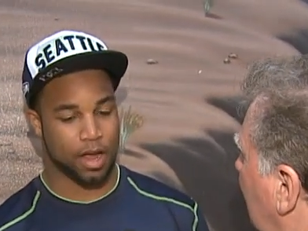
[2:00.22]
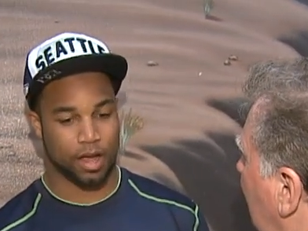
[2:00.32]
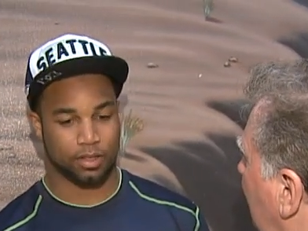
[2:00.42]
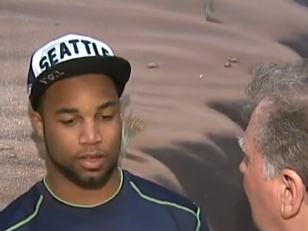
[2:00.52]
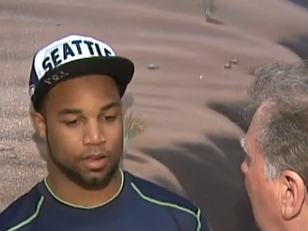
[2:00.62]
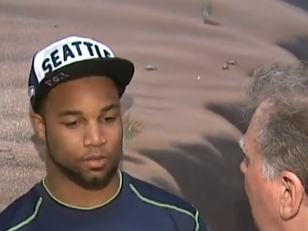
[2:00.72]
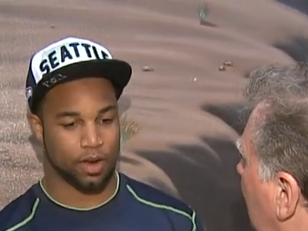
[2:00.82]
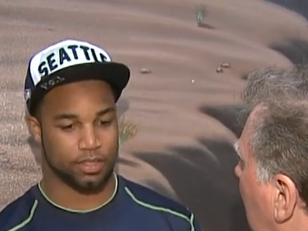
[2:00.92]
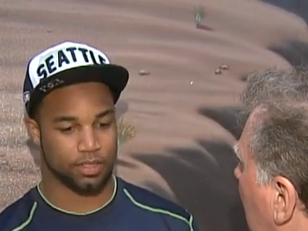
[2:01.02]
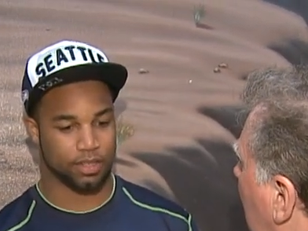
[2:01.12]
I love
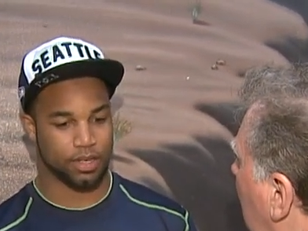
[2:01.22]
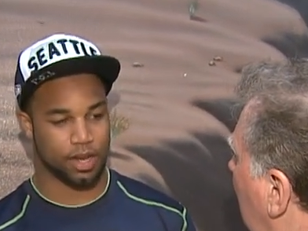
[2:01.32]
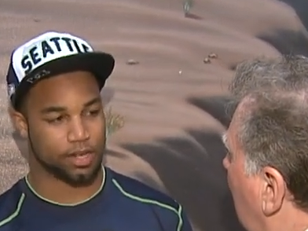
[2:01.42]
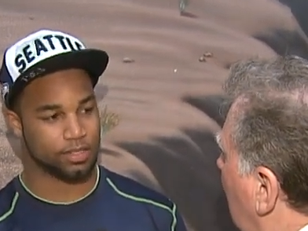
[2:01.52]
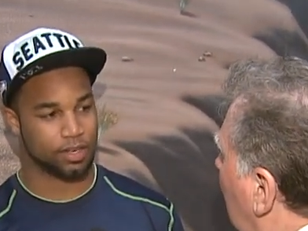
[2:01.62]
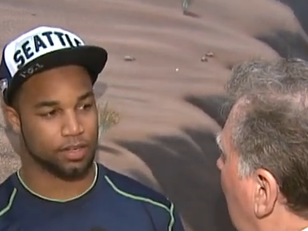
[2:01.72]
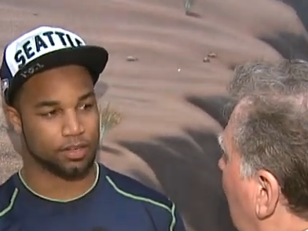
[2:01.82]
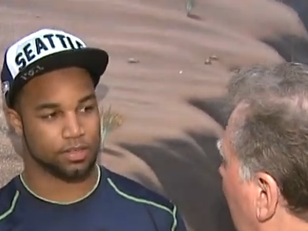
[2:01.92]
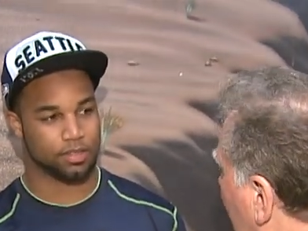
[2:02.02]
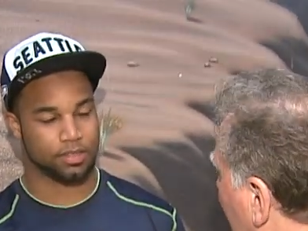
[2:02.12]
watching Deion
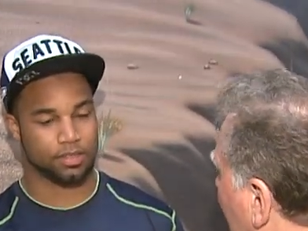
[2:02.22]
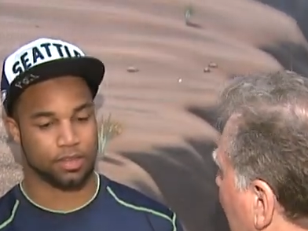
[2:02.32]
Sanders.